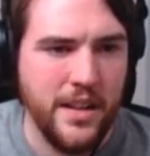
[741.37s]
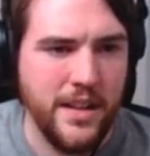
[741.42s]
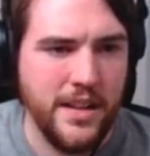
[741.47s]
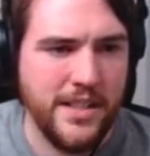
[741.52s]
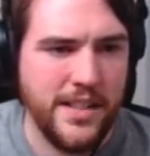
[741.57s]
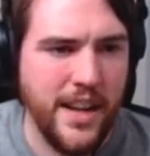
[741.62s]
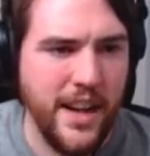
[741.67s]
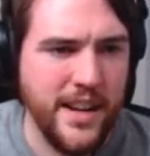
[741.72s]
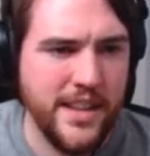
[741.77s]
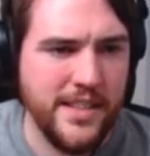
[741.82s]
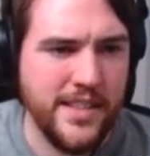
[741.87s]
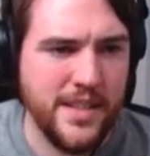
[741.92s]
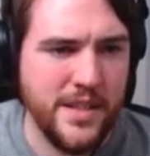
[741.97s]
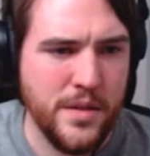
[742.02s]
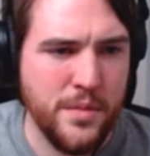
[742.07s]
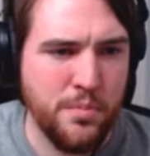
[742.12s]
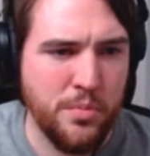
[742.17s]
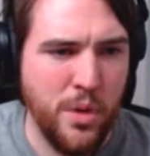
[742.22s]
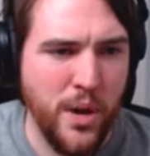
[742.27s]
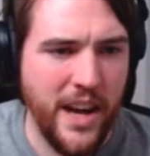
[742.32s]
This guy's
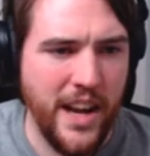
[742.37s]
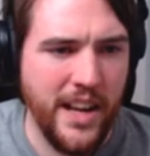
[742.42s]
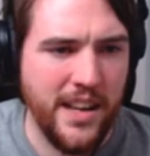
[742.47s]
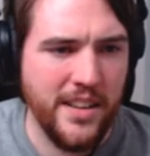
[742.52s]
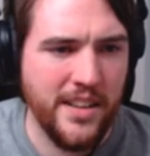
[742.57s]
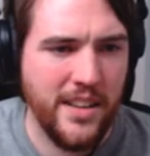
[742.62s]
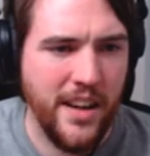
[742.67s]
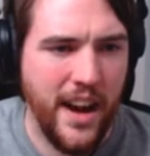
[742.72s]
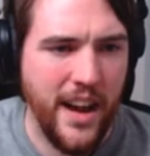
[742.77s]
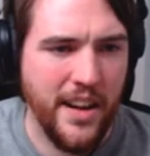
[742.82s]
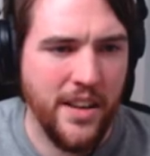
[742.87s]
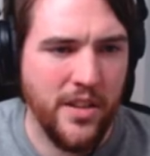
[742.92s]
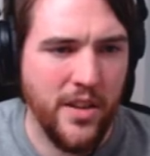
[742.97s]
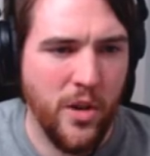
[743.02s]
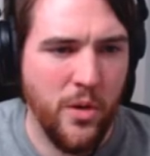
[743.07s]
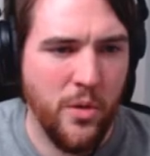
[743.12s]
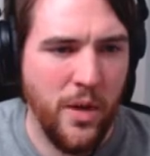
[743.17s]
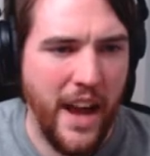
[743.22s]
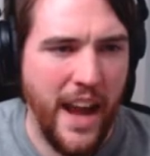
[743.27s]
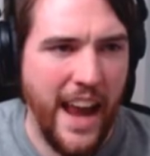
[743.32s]
spraying, I don't
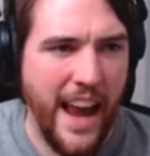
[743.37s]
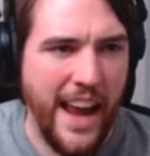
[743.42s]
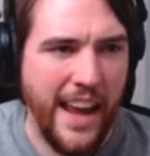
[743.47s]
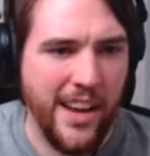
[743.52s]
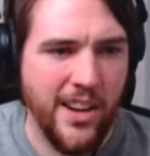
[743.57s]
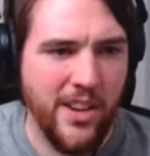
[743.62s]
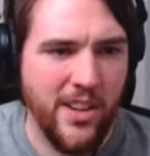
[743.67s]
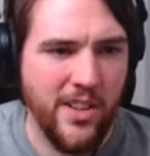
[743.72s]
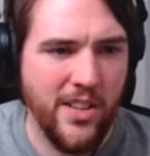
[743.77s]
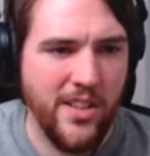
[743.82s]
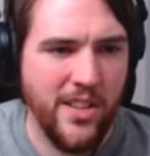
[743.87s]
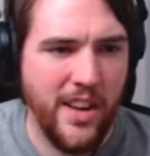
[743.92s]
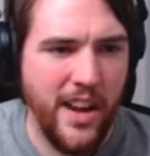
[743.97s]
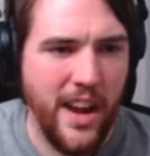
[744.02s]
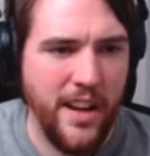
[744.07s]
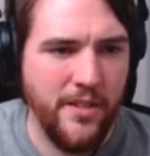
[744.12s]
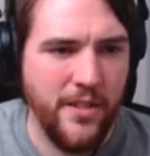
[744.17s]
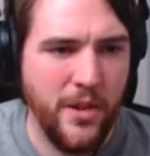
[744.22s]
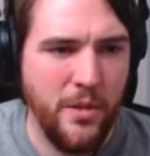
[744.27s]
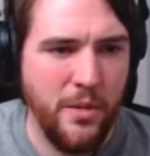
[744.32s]
know, anger
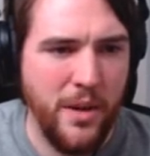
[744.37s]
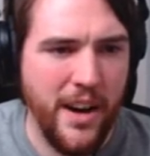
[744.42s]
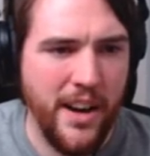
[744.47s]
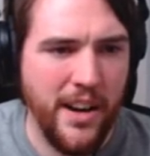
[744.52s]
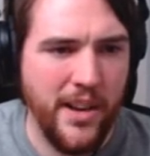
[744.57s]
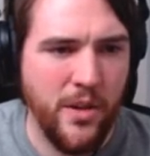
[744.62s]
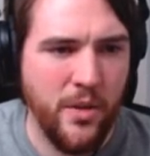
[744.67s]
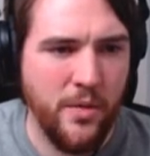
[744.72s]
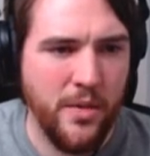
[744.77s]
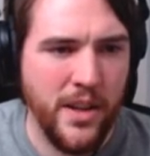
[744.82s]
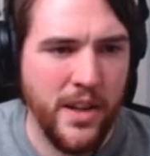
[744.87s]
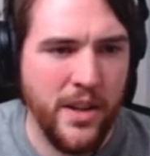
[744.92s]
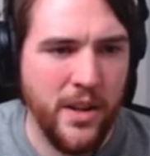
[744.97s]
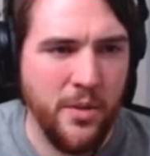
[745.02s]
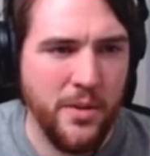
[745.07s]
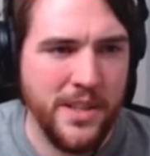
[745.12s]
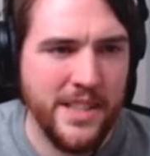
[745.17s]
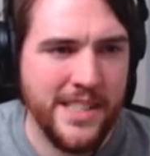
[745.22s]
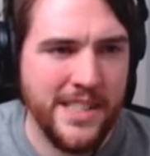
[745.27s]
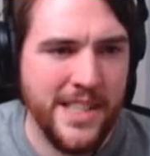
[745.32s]
everywhere. I don't really know
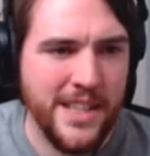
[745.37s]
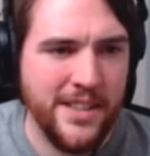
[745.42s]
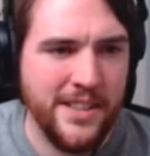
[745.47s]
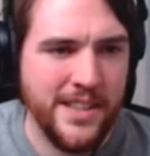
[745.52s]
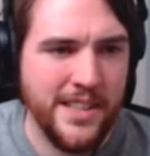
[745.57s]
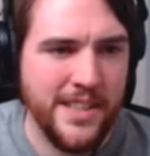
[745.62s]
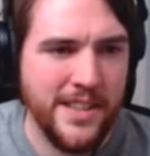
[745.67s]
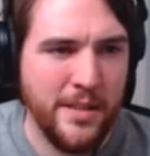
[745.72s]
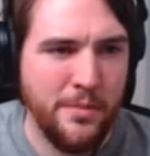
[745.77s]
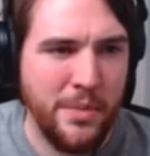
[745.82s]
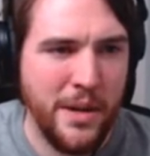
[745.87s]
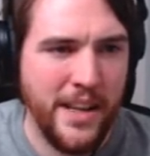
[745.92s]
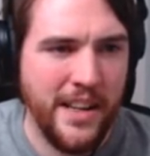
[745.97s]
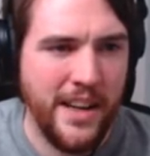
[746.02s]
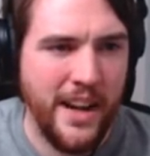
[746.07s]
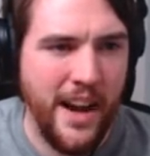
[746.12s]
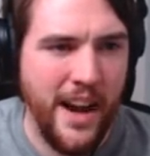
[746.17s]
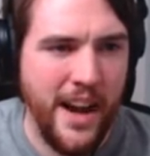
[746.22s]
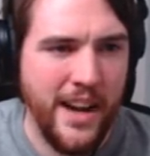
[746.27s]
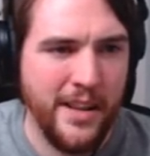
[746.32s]
what his deal is, but I
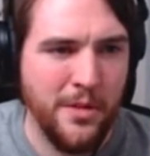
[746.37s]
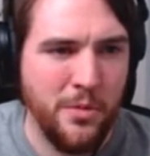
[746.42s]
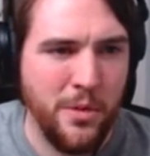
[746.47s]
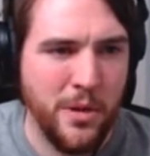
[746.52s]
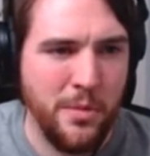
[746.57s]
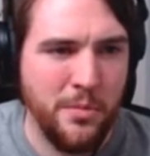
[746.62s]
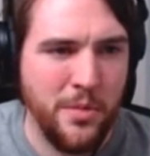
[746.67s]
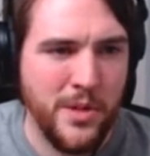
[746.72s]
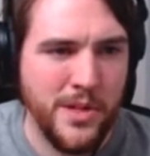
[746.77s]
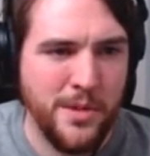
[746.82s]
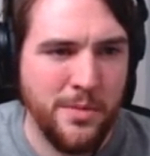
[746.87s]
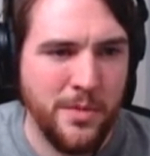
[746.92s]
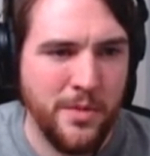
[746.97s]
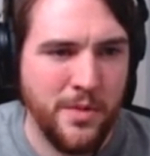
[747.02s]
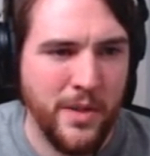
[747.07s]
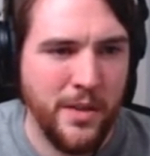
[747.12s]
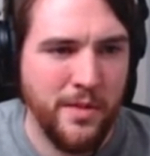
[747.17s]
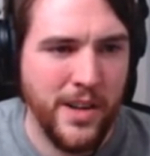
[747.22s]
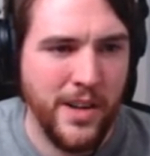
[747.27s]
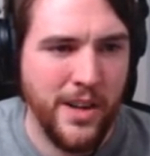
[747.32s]
kind of want to push him in
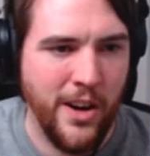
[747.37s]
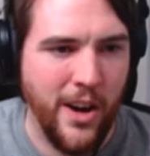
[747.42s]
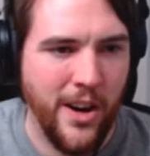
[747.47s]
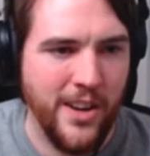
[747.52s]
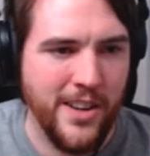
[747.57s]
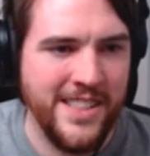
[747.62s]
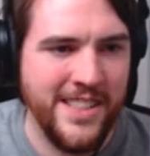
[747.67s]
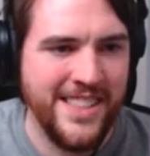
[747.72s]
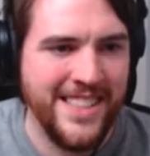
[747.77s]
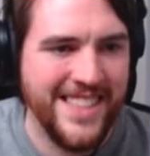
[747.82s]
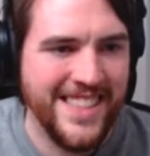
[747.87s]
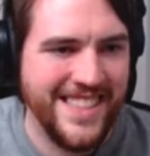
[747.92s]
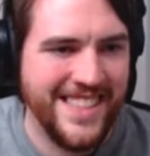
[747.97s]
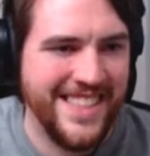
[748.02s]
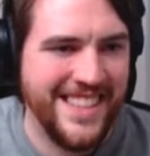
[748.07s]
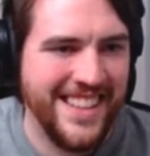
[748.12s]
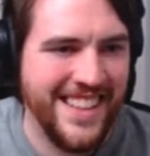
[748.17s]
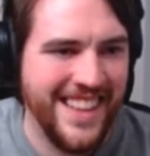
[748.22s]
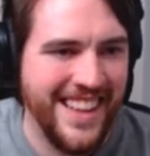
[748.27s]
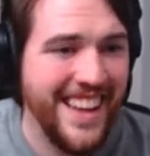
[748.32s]
front of the guard.
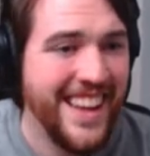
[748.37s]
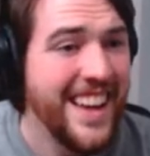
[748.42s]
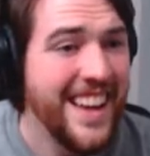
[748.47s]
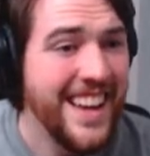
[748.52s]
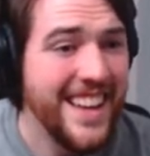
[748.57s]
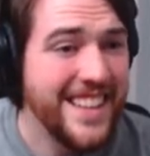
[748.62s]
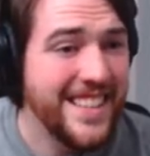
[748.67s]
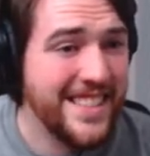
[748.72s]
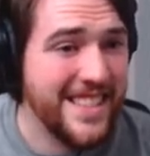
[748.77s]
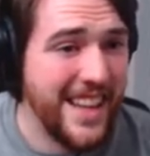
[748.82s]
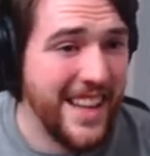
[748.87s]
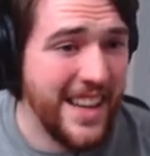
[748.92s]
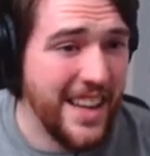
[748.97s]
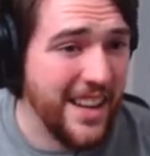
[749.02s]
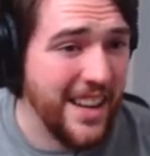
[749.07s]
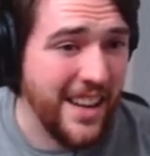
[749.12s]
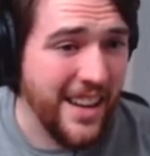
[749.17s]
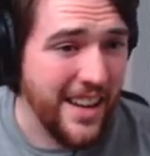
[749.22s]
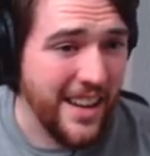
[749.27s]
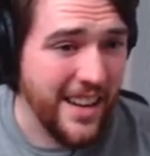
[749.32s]

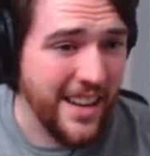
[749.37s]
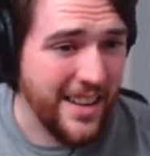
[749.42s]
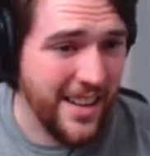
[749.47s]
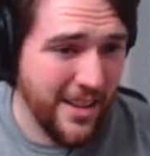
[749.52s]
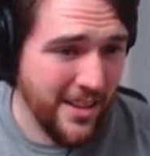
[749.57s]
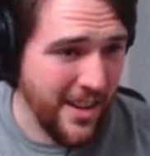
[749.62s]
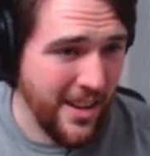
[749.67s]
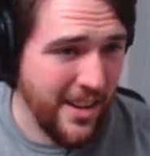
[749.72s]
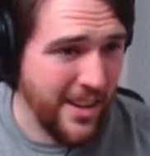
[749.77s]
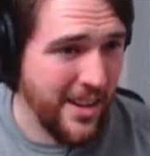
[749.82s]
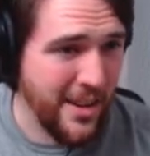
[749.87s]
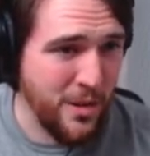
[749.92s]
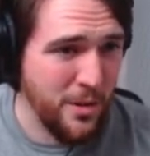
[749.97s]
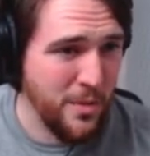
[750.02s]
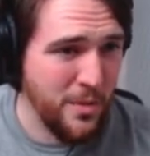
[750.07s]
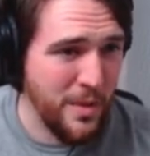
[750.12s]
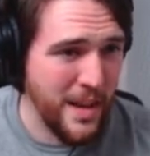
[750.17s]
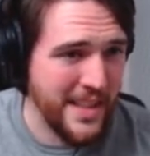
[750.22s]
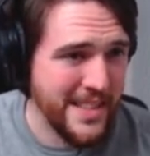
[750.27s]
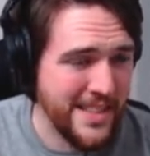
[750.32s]
See, you're not going to
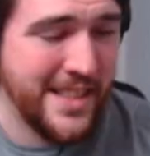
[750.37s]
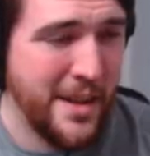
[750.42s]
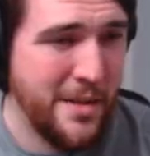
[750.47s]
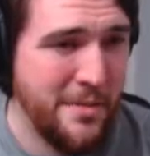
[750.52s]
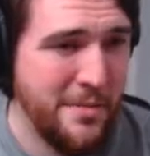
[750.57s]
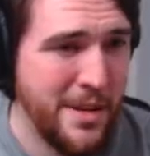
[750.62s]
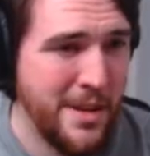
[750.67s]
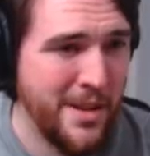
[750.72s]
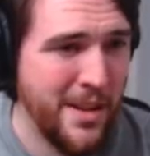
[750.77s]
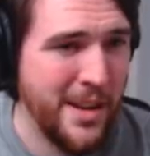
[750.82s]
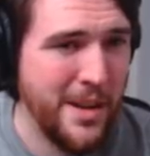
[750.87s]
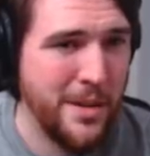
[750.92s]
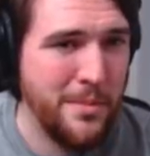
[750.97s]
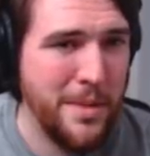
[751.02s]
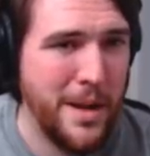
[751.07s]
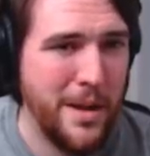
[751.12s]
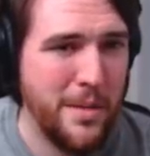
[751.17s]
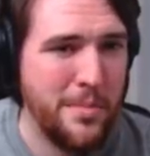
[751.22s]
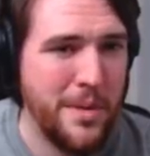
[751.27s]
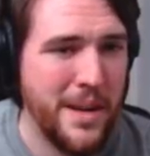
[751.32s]
arrest him. You're not going to
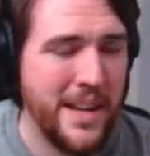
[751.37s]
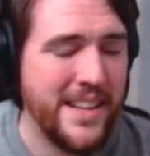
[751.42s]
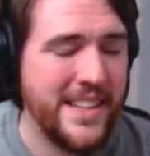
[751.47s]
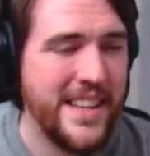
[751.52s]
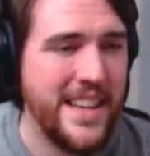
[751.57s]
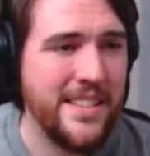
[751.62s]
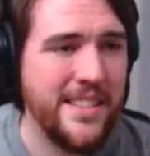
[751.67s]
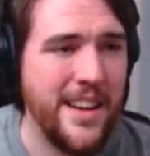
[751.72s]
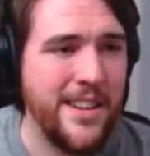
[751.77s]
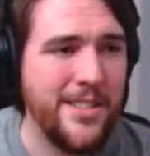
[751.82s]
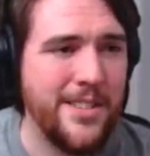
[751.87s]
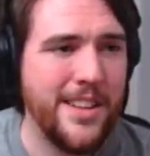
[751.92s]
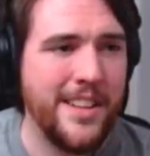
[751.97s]
make a big deal out of